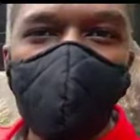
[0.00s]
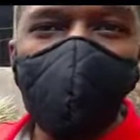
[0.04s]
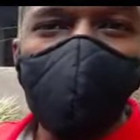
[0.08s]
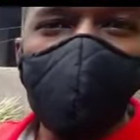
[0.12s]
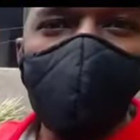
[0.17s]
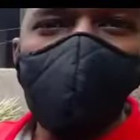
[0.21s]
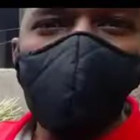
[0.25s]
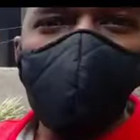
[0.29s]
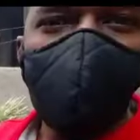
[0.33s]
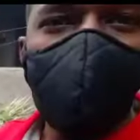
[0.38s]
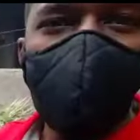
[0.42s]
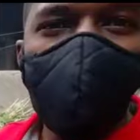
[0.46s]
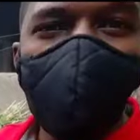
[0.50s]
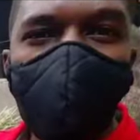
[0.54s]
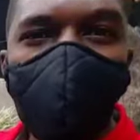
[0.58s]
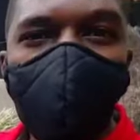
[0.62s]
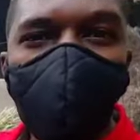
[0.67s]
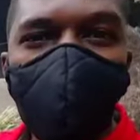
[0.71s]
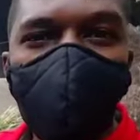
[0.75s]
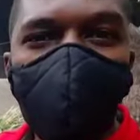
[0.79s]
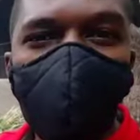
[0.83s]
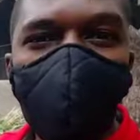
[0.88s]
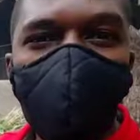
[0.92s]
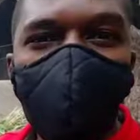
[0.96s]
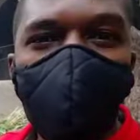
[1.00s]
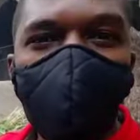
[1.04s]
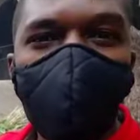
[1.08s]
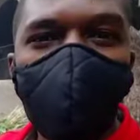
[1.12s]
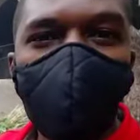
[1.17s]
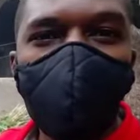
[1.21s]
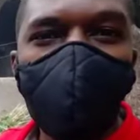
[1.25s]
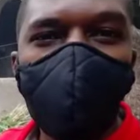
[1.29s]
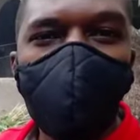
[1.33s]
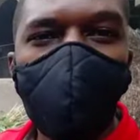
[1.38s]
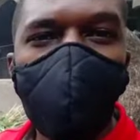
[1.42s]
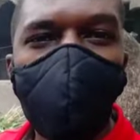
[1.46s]
And we link up with
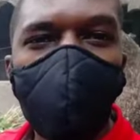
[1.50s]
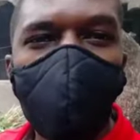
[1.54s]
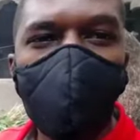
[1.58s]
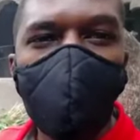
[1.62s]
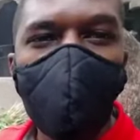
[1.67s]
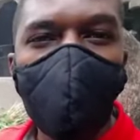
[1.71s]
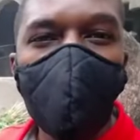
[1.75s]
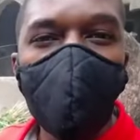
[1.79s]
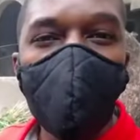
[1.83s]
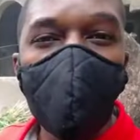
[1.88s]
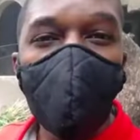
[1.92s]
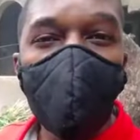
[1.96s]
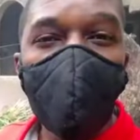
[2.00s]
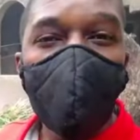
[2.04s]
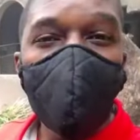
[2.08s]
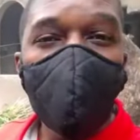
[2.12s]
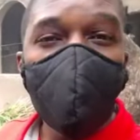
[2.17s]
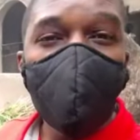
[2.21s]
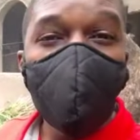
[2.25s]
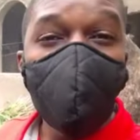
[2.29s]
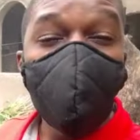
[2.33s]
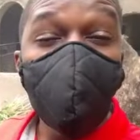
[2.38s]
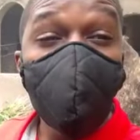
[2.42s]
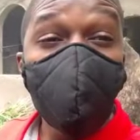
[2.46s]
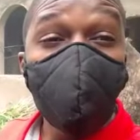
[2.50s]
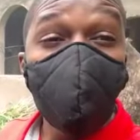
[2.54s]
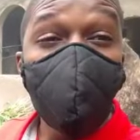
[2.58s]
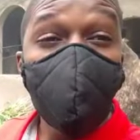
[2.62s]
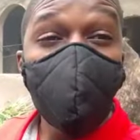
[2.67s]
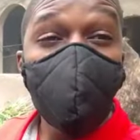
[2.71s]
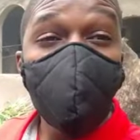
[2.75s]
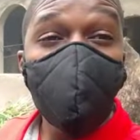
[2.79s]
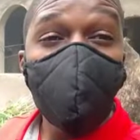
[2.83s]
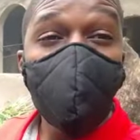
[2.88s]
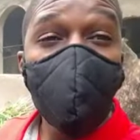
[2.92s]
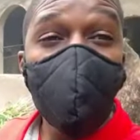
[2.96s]
Miss
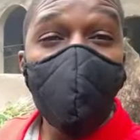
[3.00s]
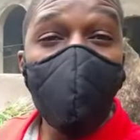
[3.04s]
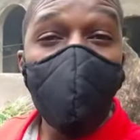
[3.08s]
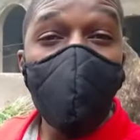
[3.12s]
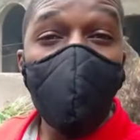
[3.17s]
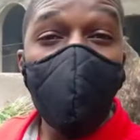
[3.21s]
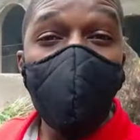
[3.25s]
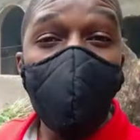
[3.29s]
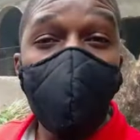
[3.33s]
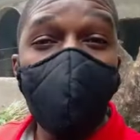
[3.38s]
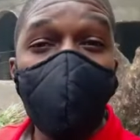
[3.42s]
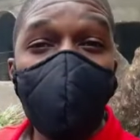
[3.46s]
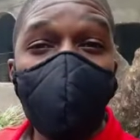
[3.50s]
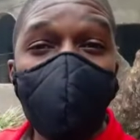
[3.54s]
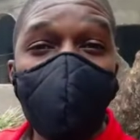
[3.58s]
Peter Gay.